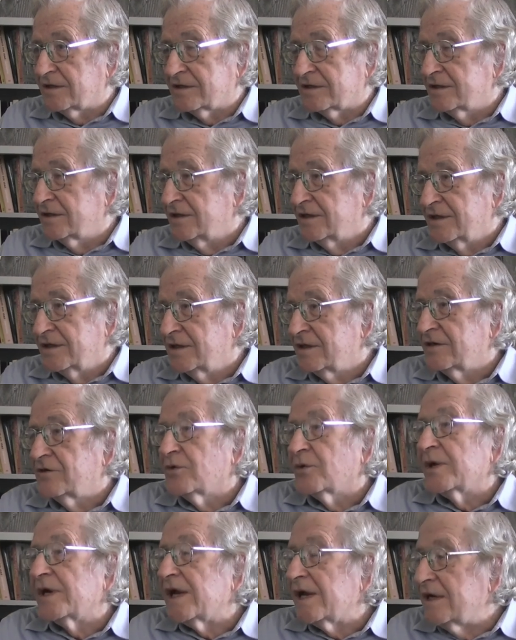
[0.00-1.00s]
it
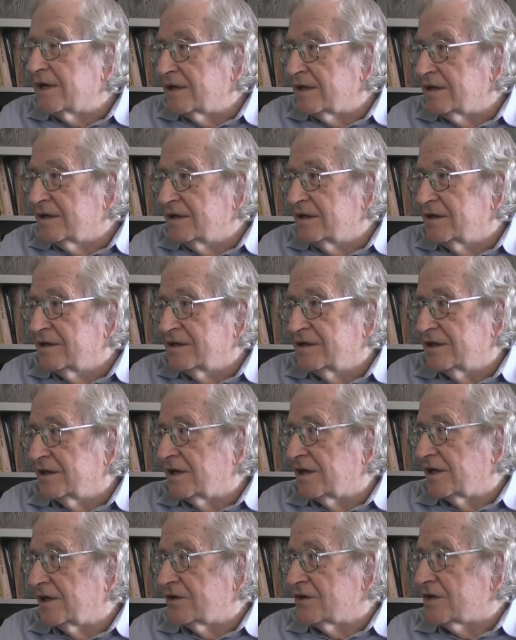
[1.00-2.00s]
created the
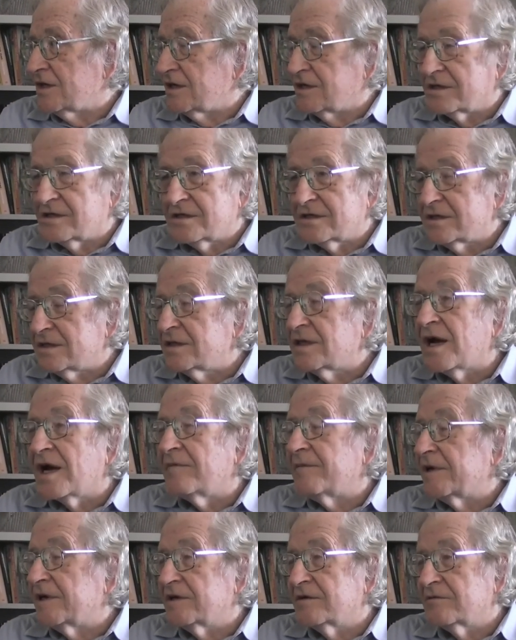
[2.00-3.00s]
United States as the
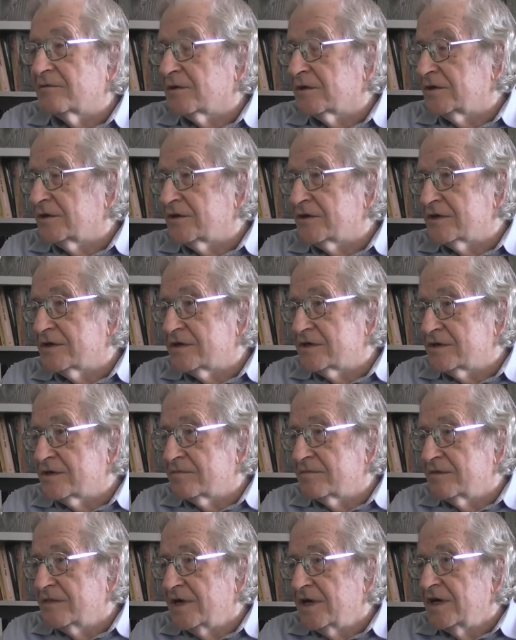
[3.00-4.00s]
dominant world
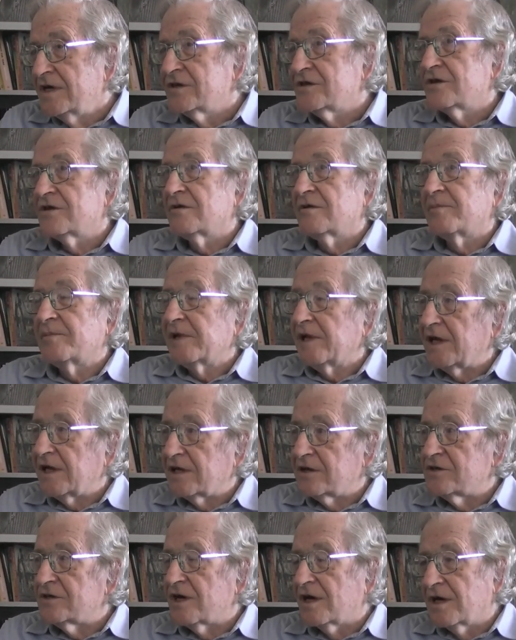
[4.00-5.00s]
system. So there were
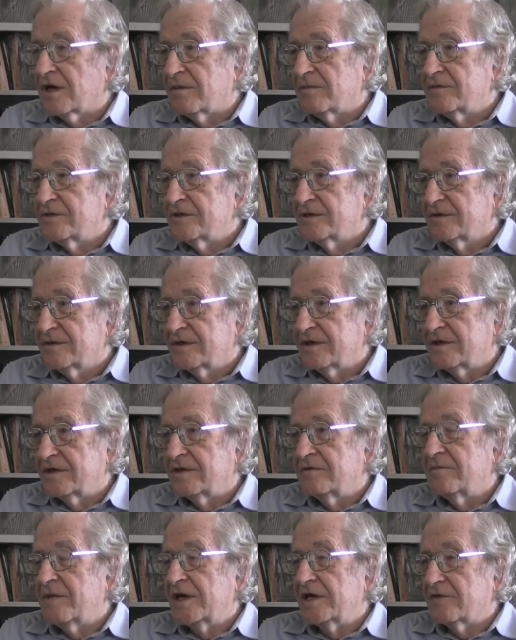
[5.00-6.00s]
plenty of jobs
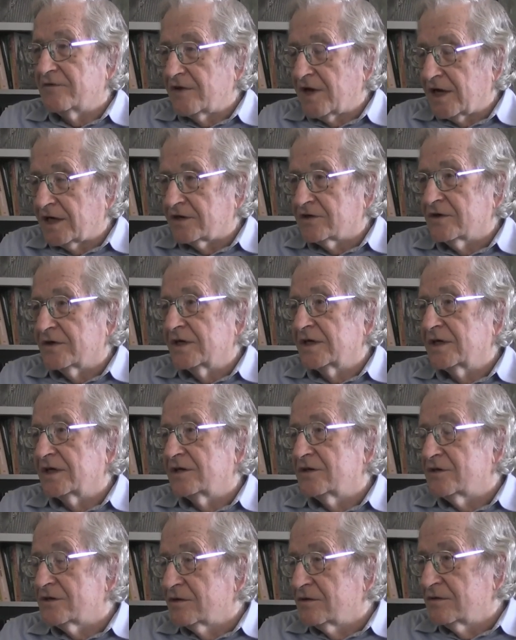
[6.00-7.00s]
in manufacturing
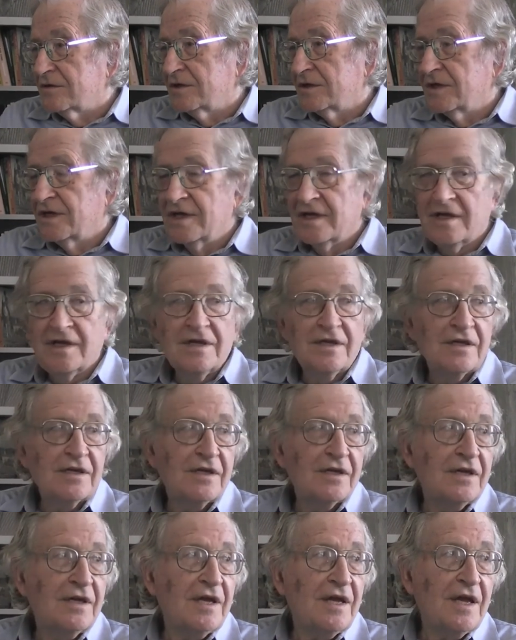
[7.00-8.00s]
and so on.
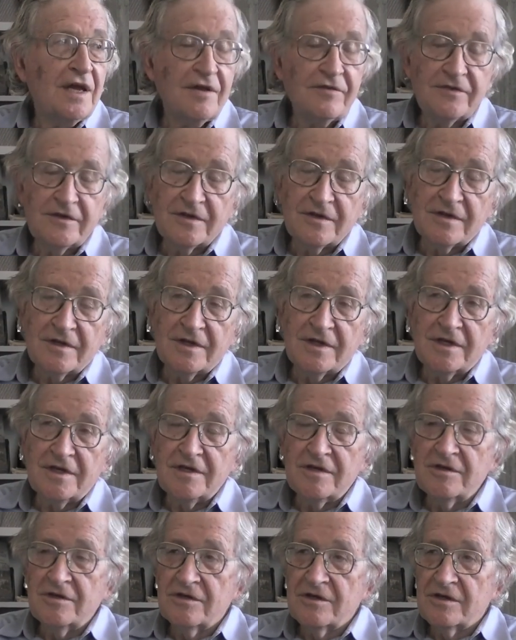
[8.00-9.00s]
After
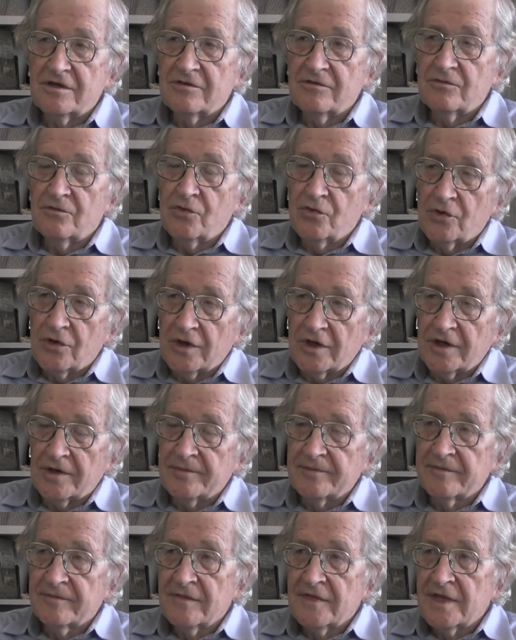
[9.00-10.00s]
the war,
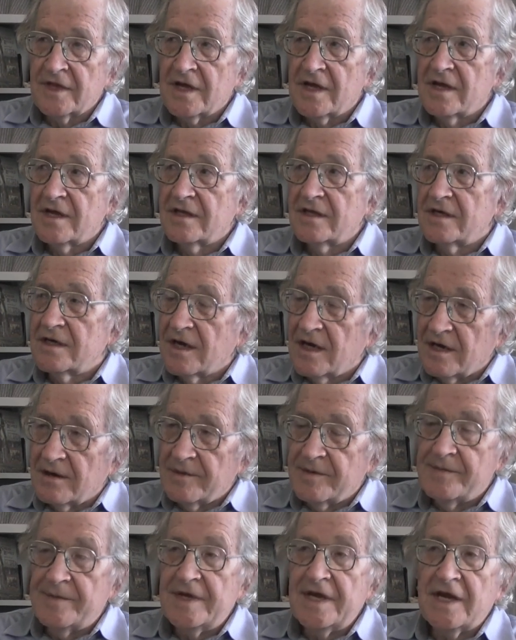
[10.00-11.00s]
the
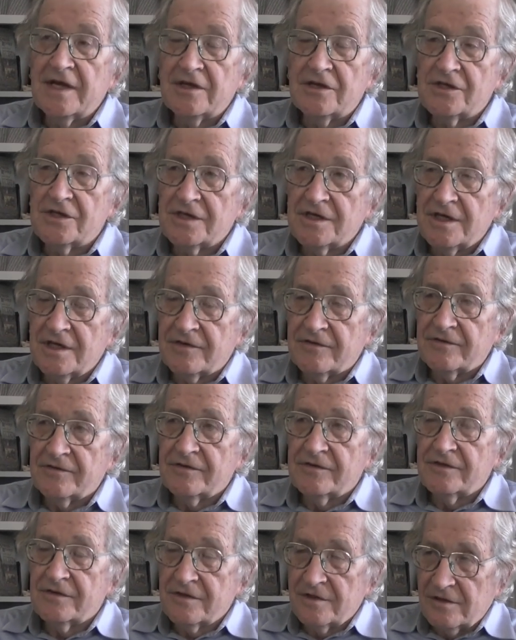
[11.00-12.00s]
economy began to
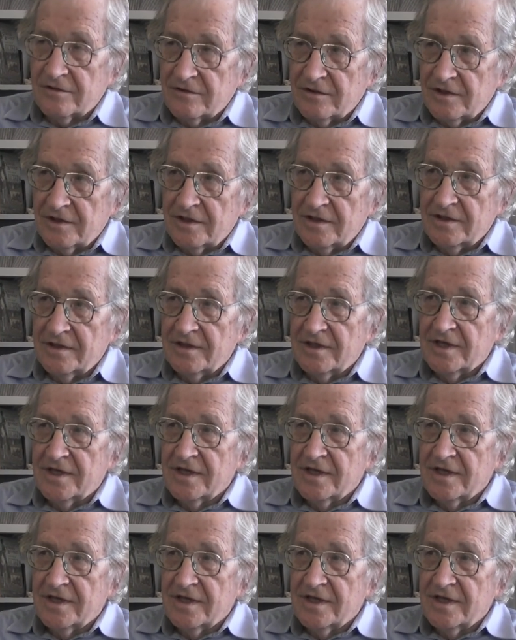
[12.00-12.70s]
shift slowly